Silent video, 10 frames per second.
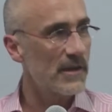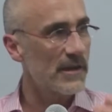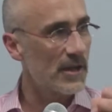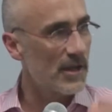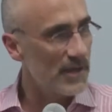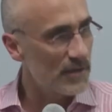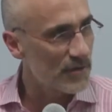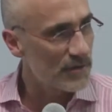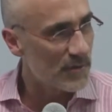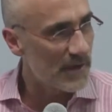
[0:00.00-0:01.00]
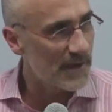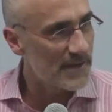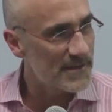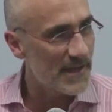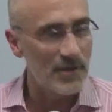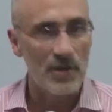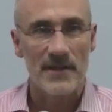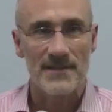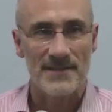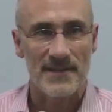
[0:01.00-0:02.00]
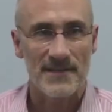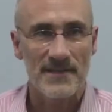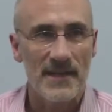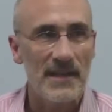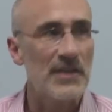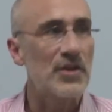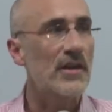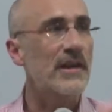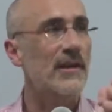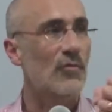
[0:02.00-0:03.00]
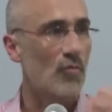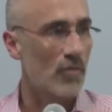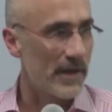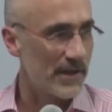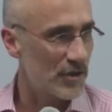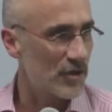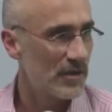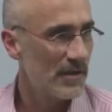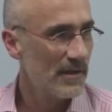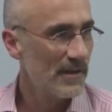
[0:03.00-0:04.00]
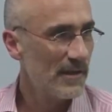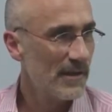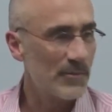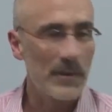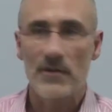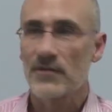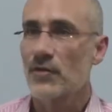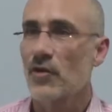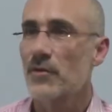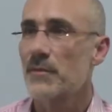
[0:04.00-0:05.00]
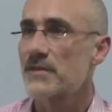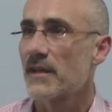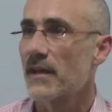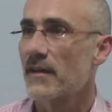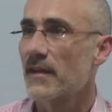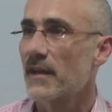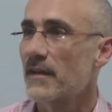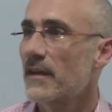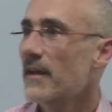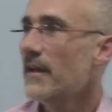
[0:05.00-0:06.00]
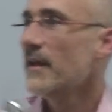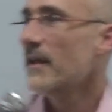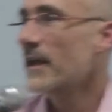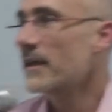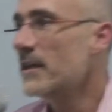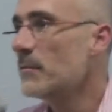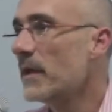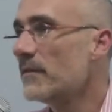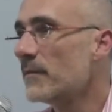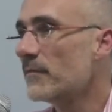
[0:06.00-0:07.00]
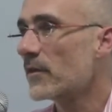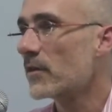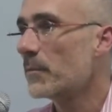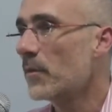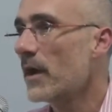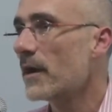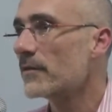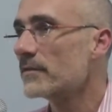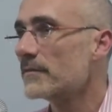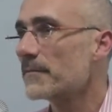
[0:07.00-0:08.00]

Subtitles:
and get good grades, and you're going to succeed, and you're going to get rich. His parents told him this again and again. And he made them very proud.